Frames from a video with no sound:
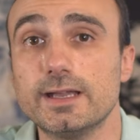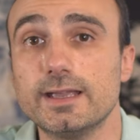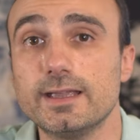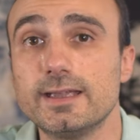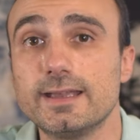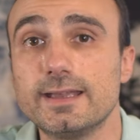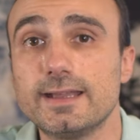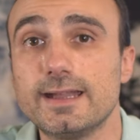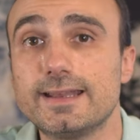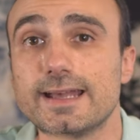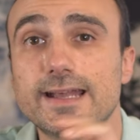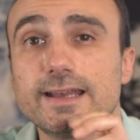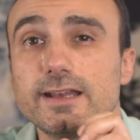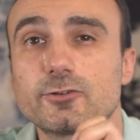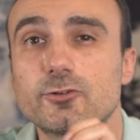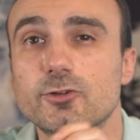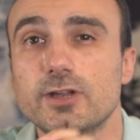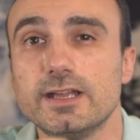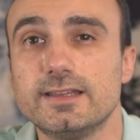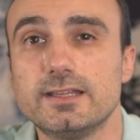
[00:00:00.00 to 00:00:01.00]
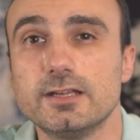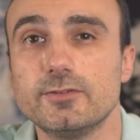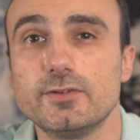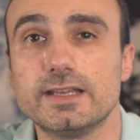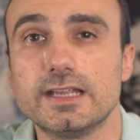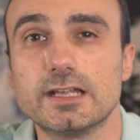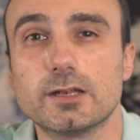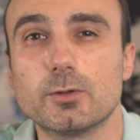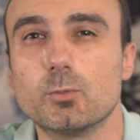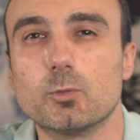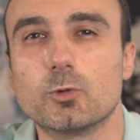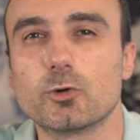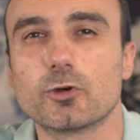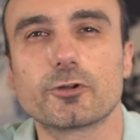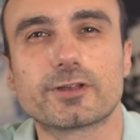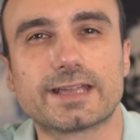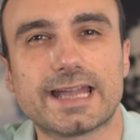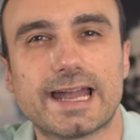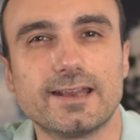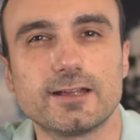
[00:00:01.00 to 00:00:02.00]
way, it added creativity and a more
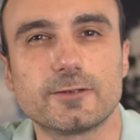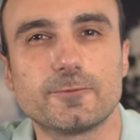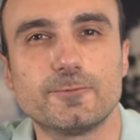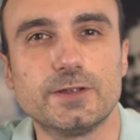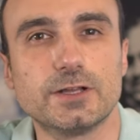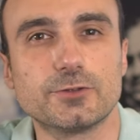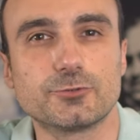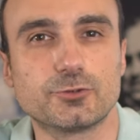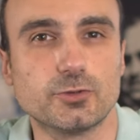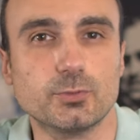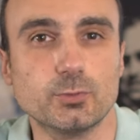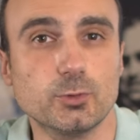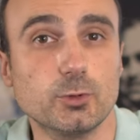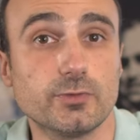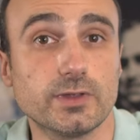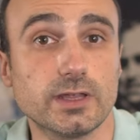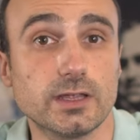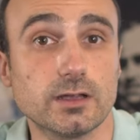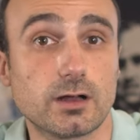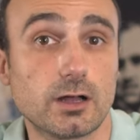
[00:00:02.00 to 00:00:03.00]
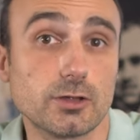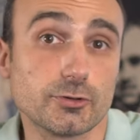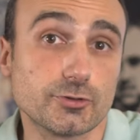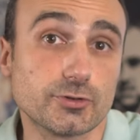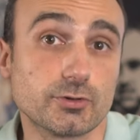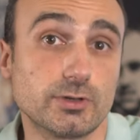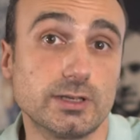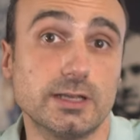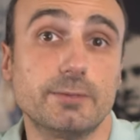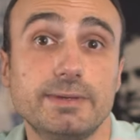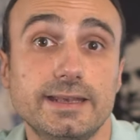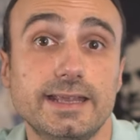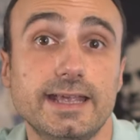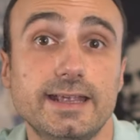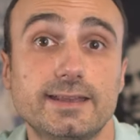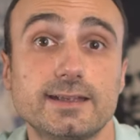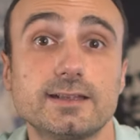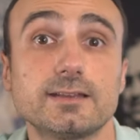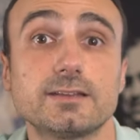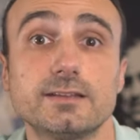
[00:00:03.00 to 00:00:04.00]
organic feel to the movie, also
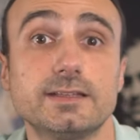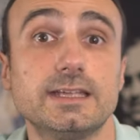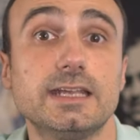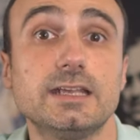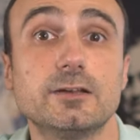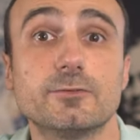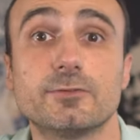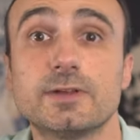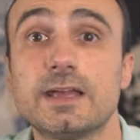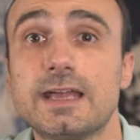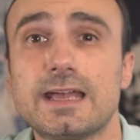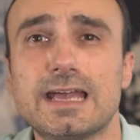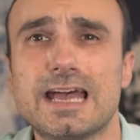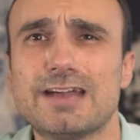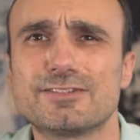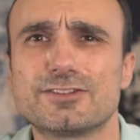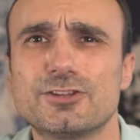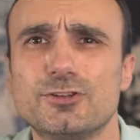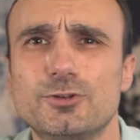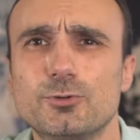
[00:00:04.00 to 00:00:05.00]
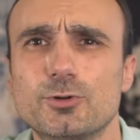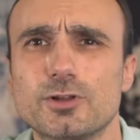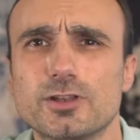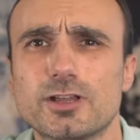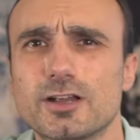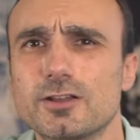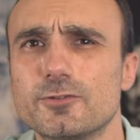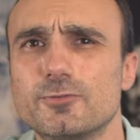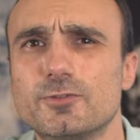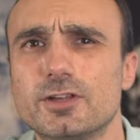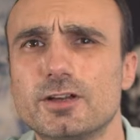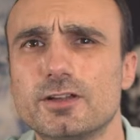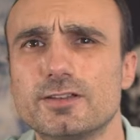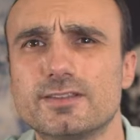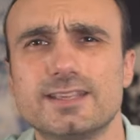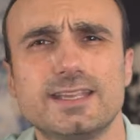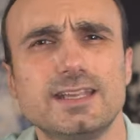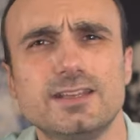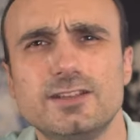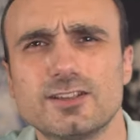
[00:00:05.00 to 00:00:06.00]
eliminating the need of having to do a lot of the
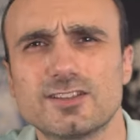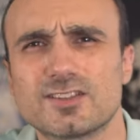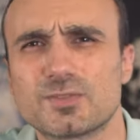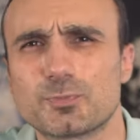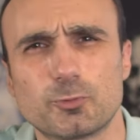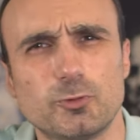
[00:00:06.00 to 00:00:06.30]
tedious